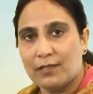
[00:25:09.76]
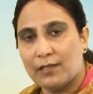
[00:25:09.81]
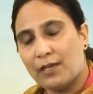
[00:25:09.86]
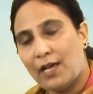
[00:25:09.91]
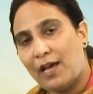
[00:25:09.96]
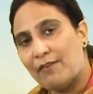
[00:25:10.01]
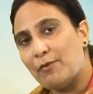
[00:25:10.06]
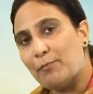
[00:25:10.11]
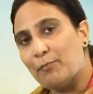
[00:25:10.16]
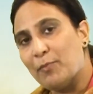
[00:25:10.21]

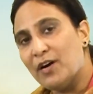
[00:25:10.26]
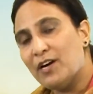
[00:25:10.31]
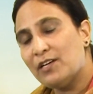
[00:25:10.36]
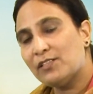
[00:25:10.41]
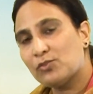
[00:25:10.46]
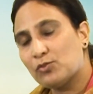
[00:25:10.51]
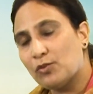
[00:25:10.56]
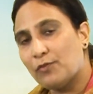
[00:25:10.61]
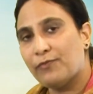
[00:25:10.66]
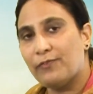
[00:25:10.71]
have a
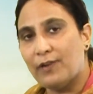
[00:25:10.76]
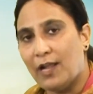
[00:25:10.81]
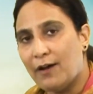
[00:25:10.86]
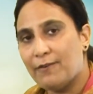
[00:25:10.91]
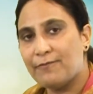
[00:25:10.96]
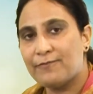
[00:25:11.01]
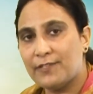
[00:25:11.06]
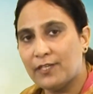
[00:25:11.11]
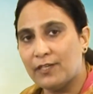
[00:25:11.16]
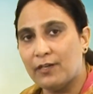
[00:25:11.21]
burst of
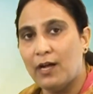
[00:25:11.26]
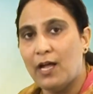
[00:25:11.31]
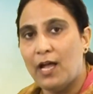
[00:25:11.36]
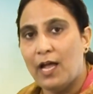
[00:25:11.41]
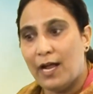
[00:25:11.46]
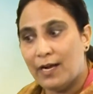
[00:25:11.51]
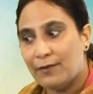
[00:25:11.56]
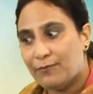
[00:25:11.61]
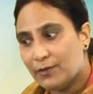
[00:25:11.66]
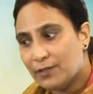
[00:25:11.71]
laughter.
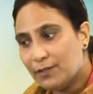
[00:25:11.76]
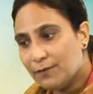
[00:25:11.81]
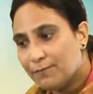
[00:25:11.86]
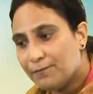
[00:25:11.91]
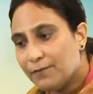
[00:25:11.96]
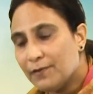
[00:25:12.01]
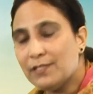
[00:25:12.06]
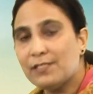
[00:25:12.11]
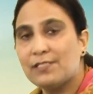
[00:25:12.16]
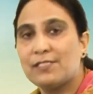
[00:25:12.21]
And for the
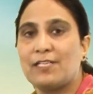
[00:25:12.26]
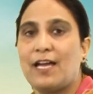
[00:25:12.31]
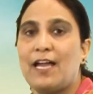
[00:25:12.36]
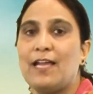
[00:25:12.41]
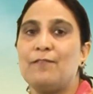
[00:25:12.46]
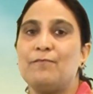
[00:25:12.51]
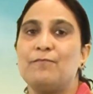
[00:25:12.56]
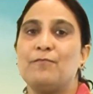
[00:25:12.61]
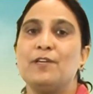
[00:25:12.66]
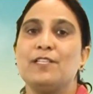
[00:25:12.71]
first
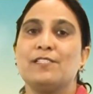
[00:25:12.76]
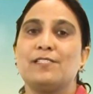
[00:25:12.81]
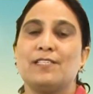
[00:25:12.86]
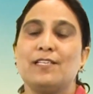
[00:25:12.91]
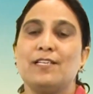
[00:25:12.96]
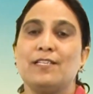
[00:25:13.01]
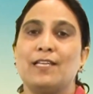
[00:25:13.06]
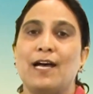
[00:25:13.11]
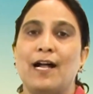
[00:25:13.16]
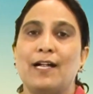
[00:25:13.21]
time we
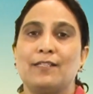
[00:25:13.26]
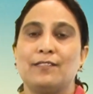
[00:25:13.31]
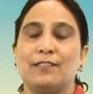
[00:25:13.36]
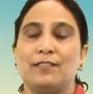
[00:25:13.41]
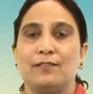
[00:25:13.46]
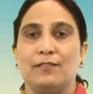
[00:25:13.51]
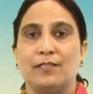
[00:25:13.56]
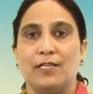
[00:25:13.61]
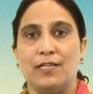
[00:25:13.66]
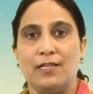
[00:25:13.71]
see that
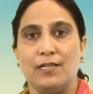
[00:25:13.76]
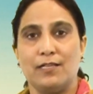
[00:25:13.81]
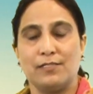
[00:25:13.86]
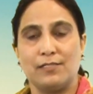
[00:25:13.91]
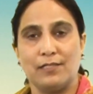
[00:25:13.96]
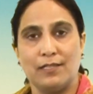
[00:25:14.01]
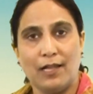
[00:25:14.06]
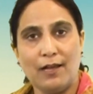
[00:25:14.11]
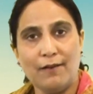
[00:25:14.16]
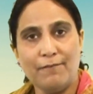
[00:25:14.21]
he
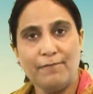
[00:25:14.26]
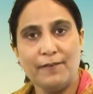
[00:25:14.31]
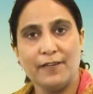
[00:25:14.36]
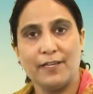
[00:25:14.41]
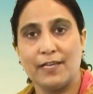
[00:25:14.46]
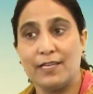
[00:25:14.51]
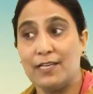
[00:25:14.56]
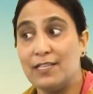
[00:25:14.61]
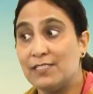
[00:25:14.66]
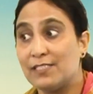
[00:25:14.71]
is
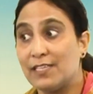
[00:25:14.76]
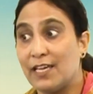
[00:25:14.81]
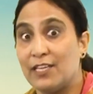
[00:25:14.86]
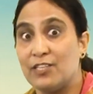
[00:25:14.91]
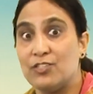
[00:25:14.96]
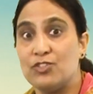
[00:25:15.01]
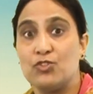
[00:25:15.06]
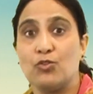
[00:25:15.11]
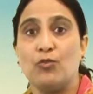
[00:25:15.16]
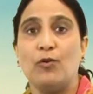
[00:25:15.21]
laughing and he's
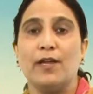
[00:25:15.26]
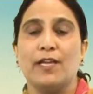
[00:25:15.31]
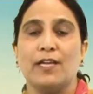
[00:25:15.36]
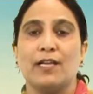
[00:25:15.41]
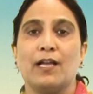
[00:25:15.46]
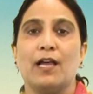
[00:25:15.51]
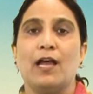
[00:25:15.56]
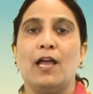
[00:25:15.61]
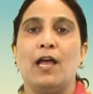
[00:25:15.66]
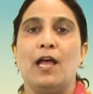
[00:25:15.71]
enjoying.
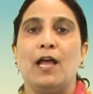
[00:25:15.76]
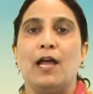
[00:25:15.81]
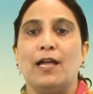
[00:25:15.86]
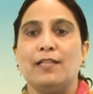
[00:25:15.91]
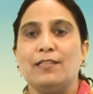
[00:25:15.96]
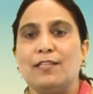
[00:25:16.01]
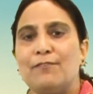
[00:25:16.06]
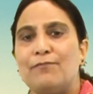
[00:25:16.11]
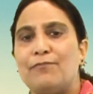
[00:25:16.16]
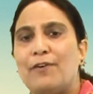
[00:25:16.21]

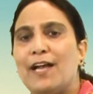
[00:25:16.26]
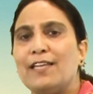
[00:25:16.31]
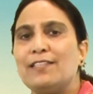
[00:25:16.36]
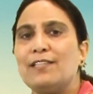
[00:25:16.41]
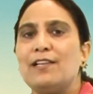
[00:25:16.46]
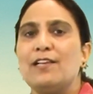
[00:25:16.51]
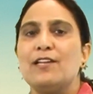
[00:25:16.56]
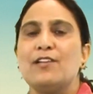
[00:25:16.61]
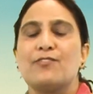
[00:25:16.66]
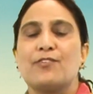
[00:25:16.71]
And then
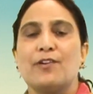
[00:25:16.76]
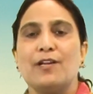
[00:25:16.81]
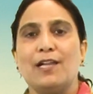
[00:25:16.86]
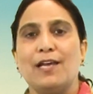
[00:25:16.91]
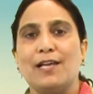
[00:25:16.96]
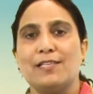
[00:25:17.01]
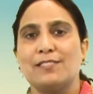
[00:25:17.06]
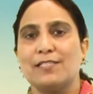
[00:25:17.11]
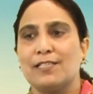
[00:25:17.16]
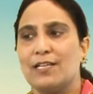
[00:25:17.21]
finally
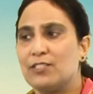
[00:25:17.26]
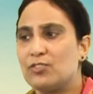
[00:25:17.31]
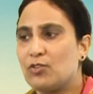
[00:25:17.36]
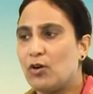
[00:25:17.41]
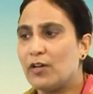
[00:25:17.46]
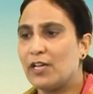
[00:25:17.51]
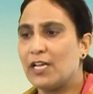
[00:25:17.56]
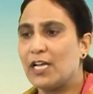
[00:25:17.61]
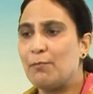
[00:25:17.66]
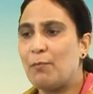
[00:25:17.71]
realizing and
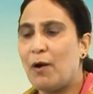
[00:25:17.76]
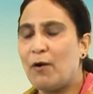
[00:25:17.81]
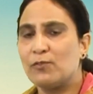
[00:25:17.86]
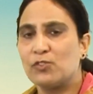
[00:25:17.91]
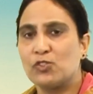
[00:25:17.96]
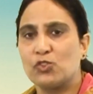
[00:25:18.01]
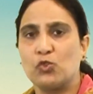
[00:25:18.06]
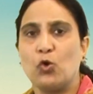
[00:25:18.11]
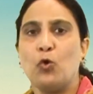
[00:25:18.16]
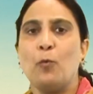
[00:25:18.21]
talking about
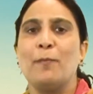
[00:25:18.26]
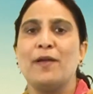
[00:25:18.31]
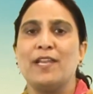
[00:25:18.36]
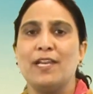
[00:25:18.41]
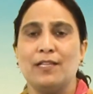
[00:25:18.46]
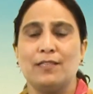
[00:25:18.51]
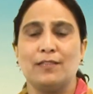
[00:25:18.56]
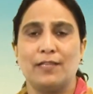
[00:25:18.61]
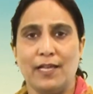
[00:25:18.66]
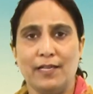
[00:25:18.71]
so
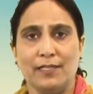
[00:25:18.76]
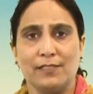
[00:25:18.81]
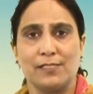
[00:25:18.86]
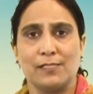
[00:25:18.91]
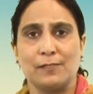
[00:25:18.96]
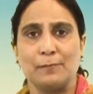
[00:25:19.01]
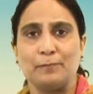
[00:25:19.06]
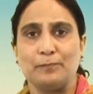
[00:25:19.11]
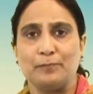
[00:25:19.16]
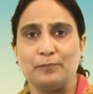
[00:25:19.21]
many
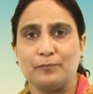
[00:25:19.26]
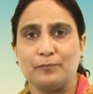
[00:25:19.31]
things,